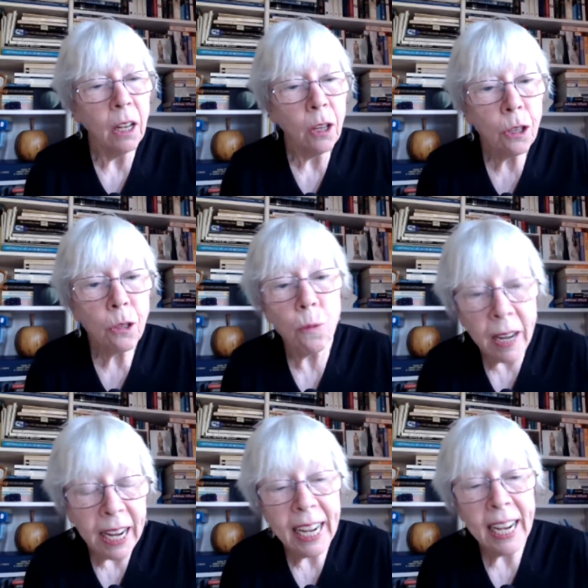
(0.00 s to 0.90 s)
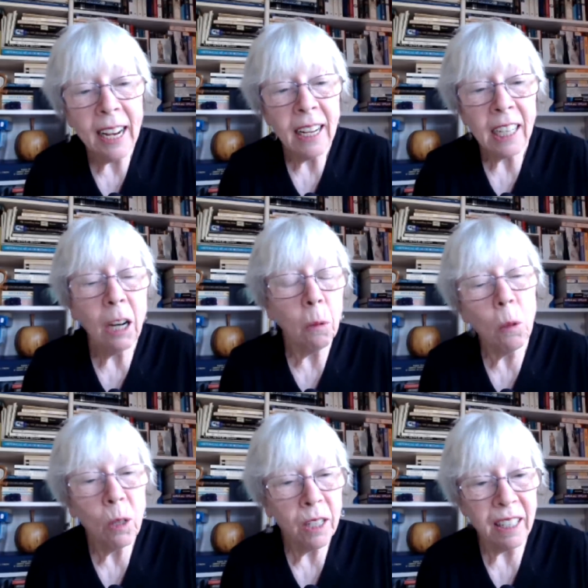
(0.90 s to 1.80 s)
three
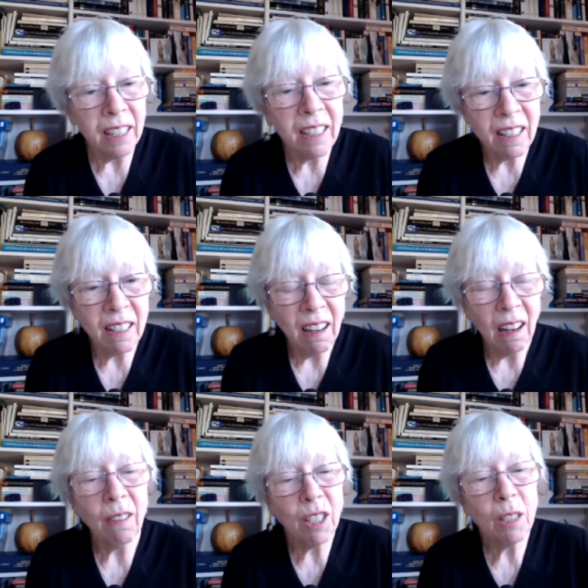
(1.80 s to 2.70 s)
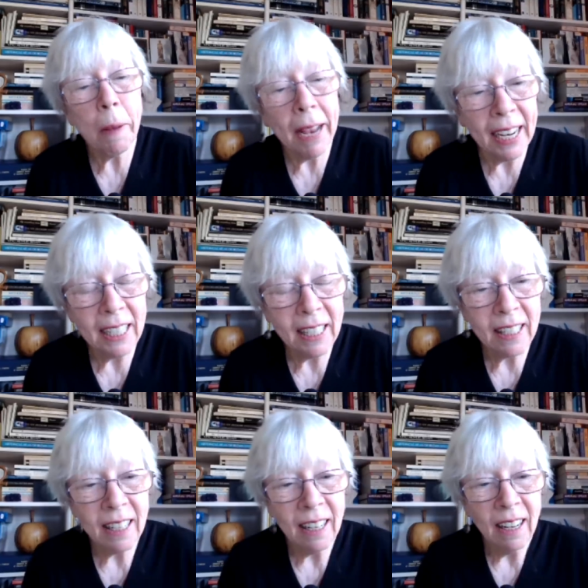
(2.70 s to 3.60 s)
coordinates of space